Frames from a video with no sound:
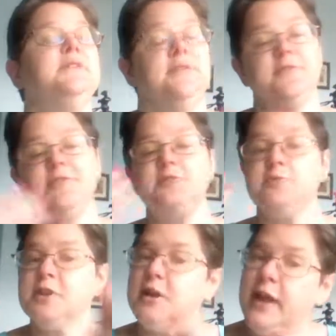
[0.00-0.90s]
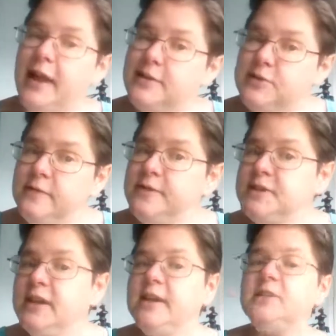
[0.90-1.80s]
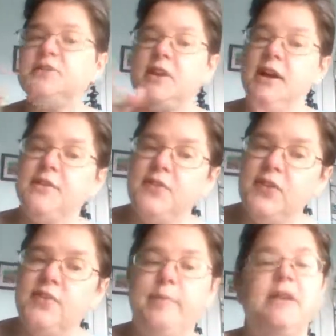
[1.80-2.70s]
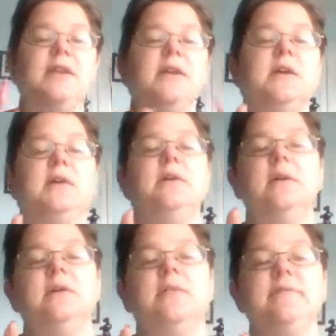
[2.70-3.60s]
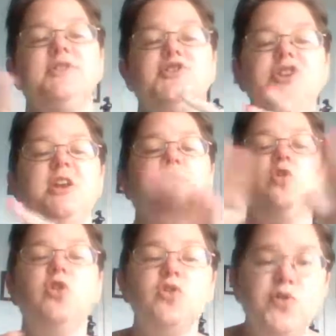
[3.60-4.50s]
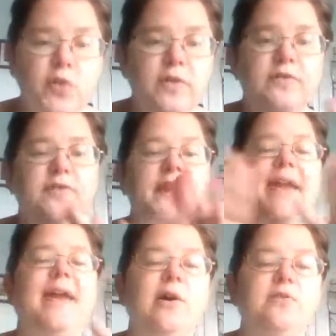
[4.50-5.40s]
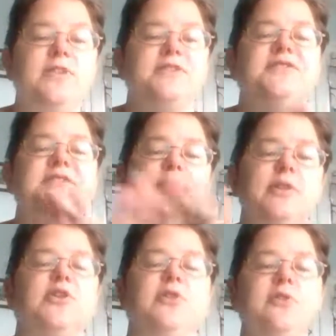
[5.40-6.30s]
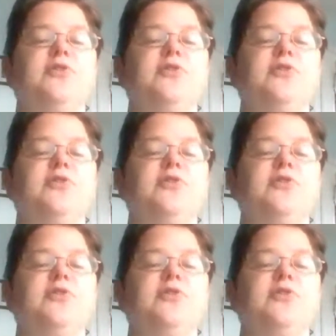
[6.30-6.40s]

Differences with class, obviously, and sizes, but they have a general sort of layout that's similar.